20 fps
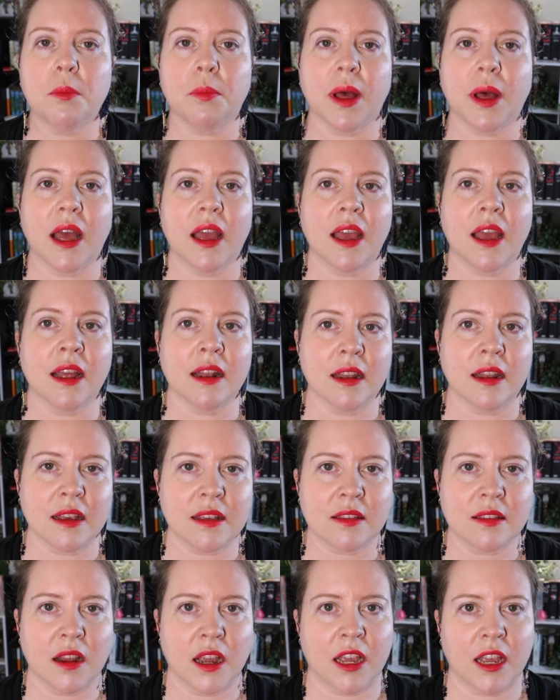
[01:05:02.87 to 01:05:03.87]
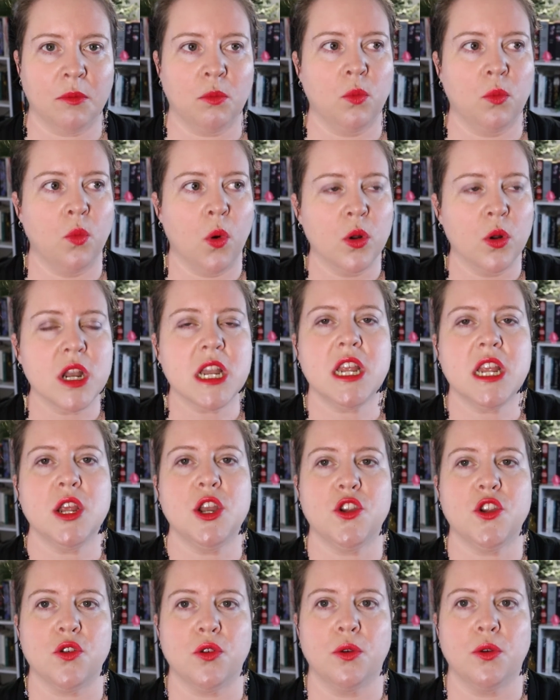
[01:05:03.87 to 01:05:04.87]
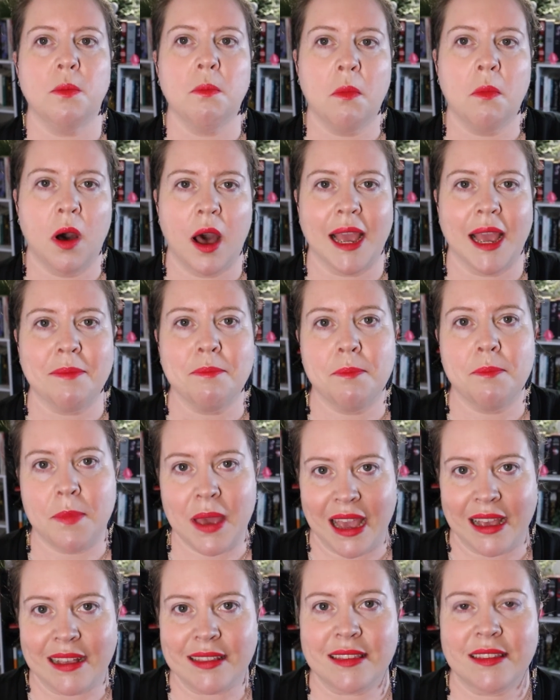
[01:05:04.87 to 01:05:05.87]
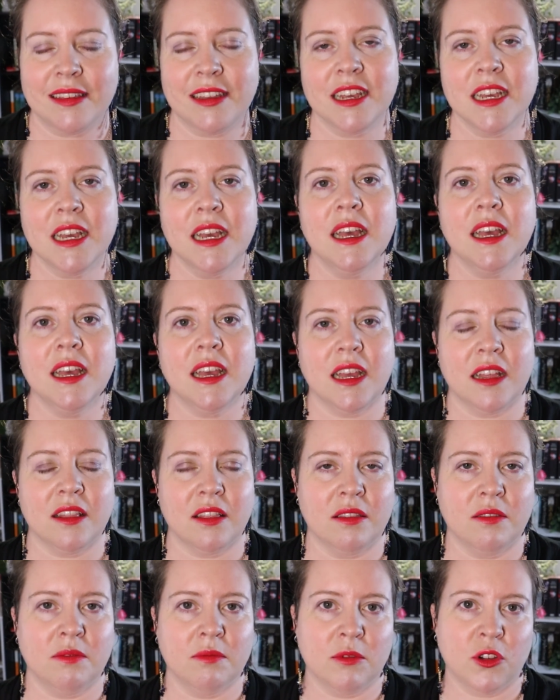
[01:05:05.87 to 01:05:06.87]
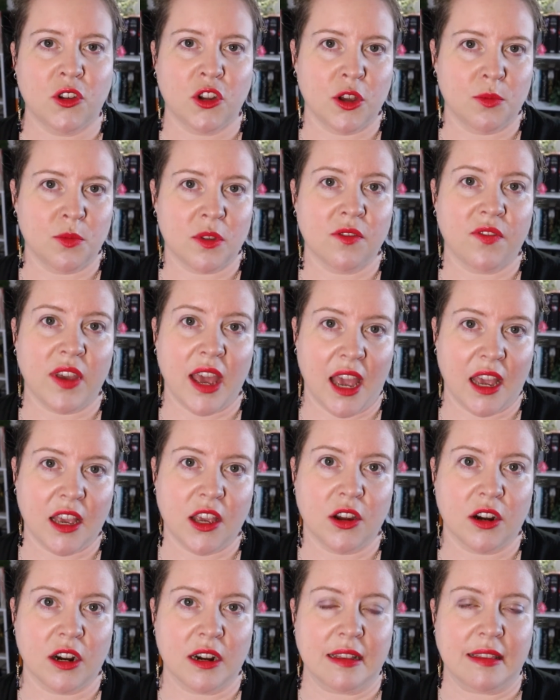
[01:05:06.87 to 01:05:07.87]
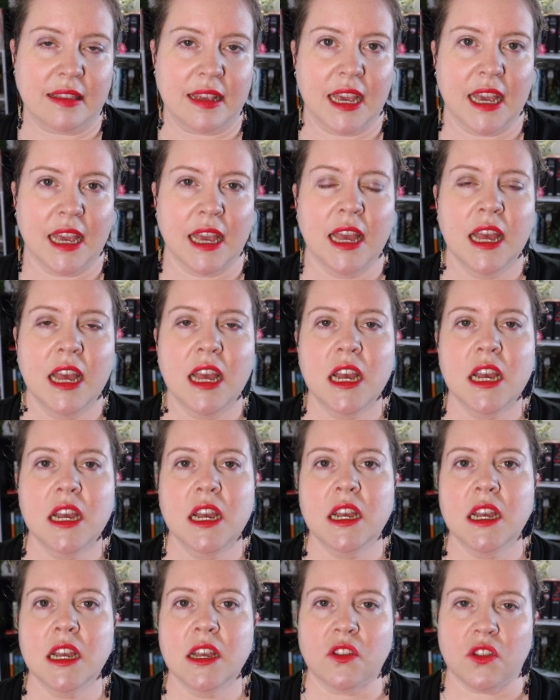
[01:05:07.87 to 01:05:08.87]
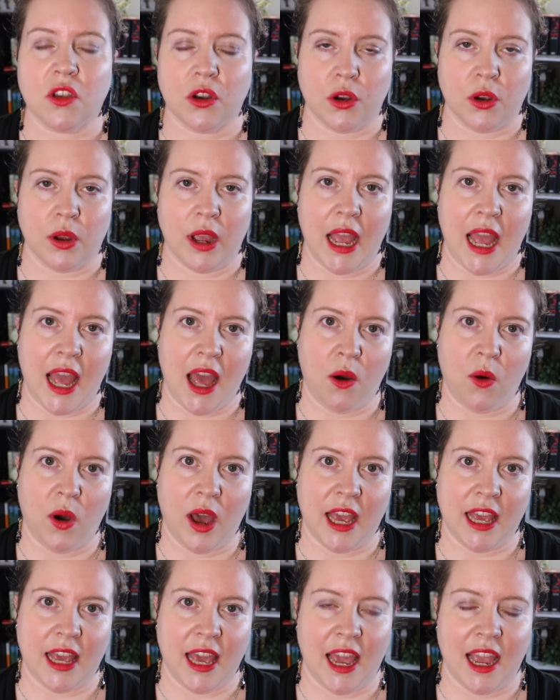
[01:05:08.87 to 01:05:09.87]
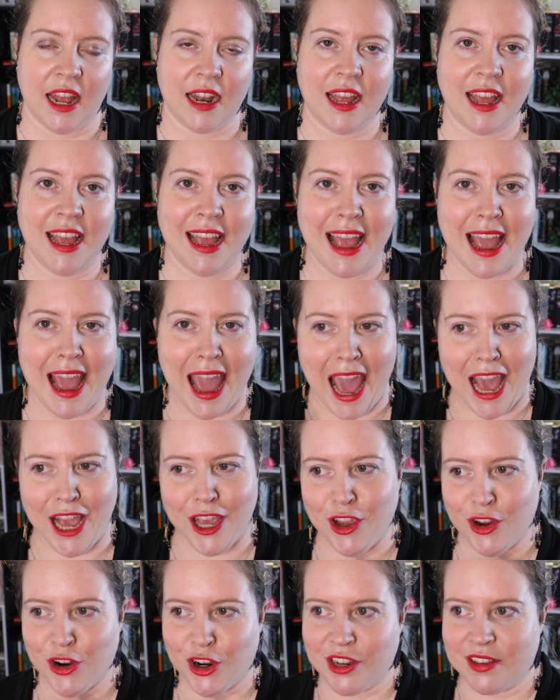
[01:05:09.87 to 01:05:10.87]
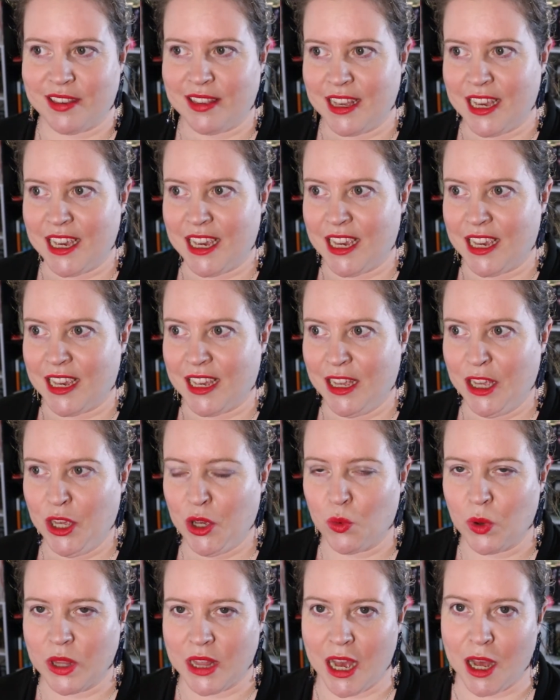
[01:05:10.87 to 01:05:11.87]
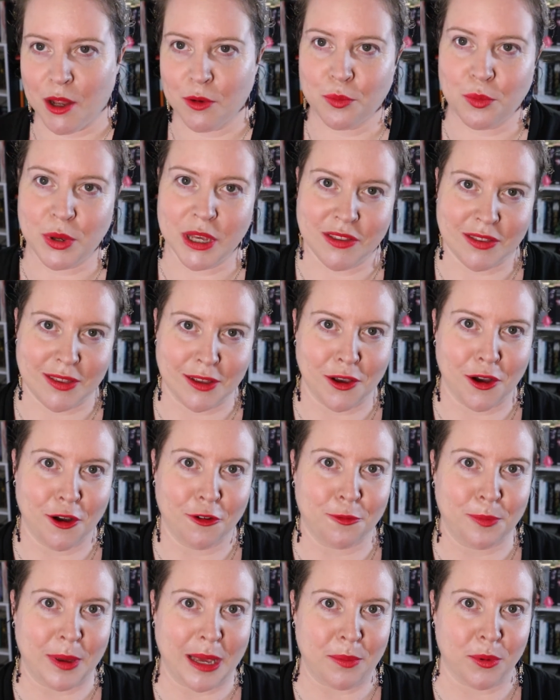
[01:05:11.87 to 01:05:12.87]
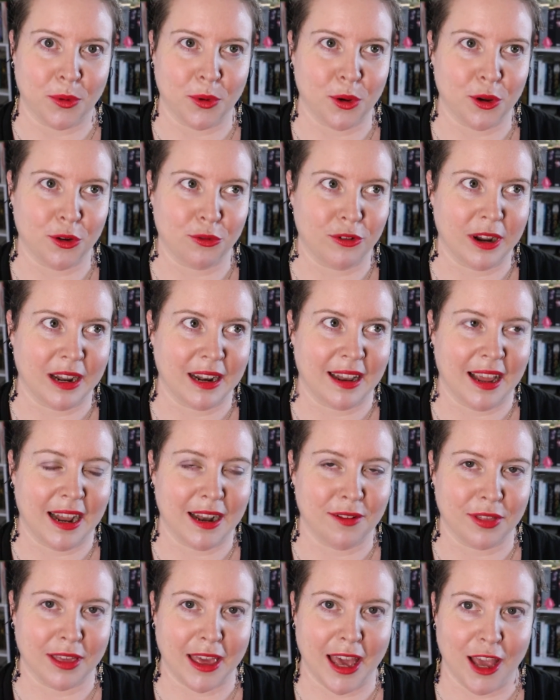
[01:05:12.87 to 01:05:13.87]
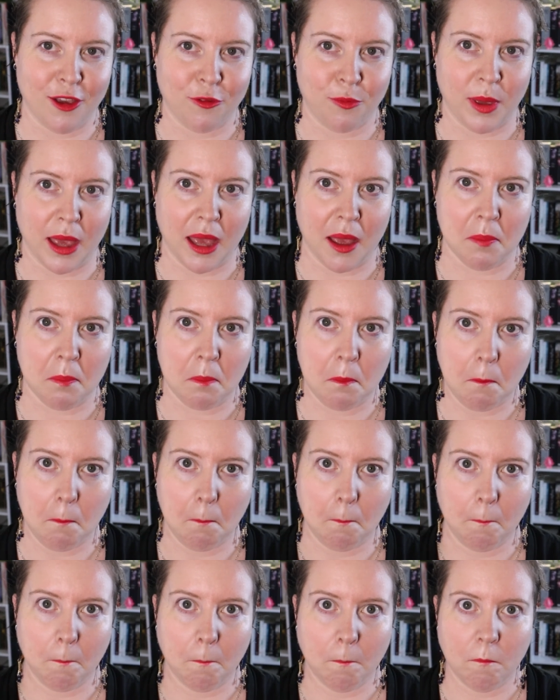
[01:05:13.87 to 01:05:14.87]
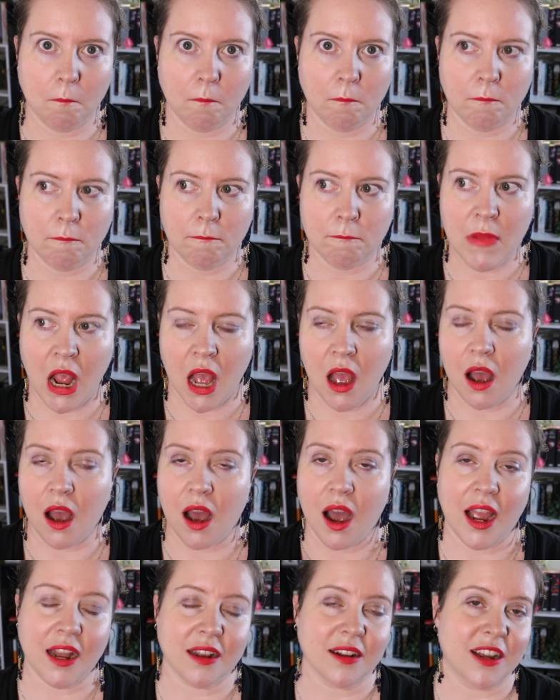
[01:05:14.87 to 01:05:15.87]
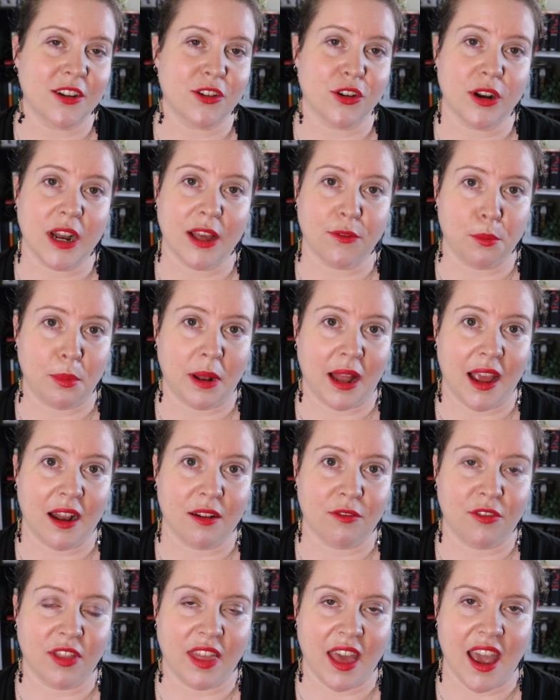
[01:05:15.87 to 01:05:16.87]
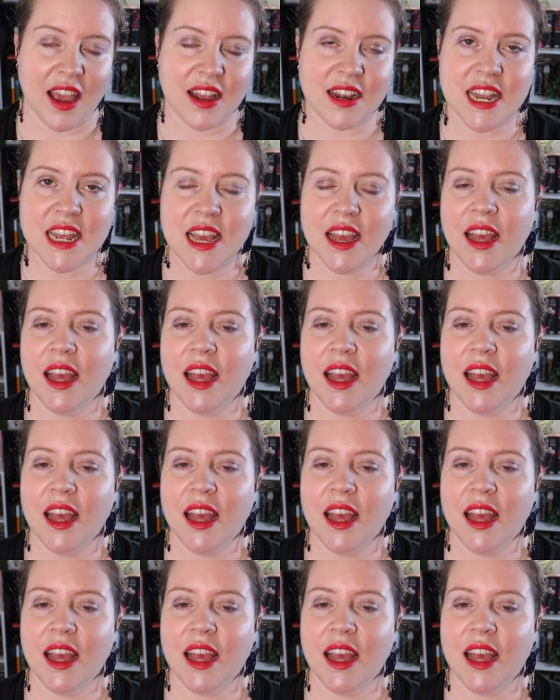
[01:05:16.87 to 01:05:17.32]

but at least I want to do my best in terms of accuracy. So how I get accuracy without pissing off people who have read Clan of the Cave Bear, I don't have a plan for that.